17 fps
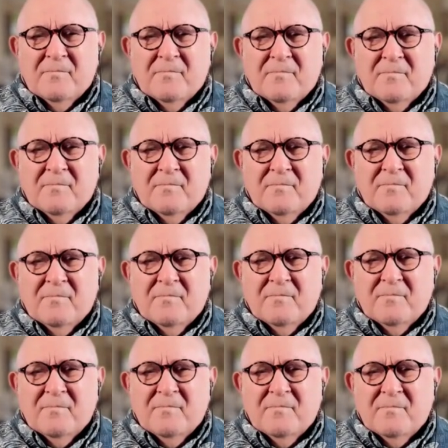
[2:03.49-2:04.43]

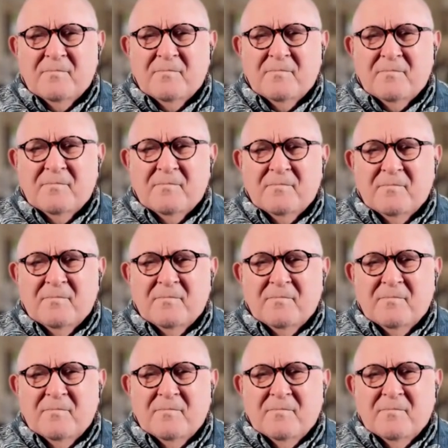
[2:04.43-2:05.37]

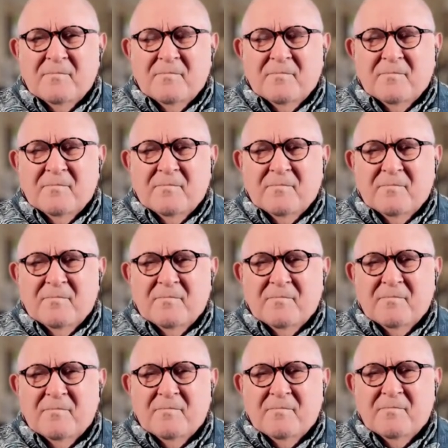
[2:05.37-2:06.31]

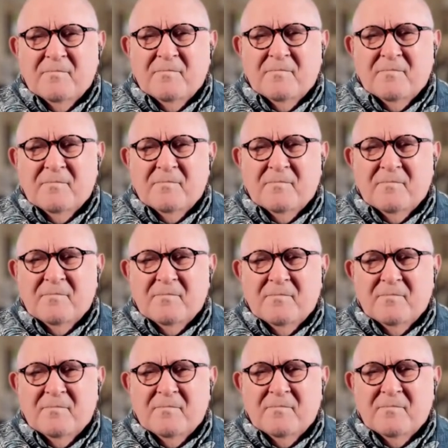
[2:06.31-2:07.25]

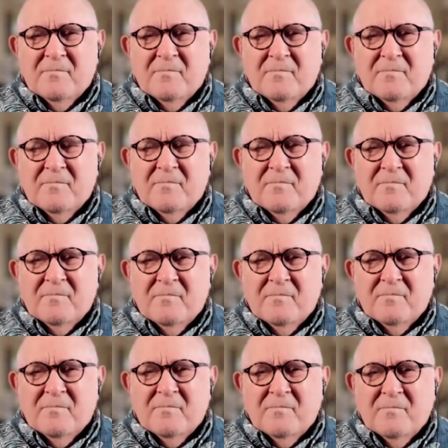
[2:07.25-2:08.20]

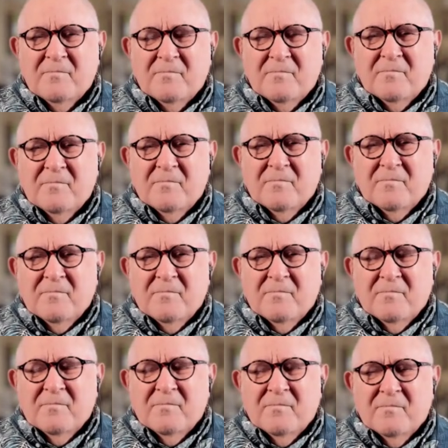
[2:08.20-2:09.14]

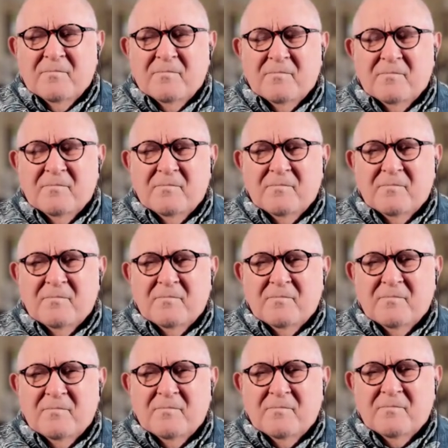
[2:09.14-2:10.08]

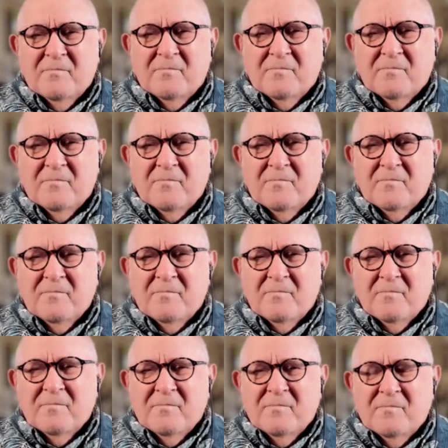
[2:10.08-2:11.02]

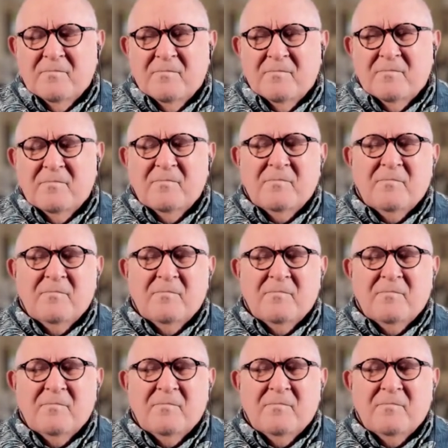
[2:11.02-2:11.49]
(not speaking)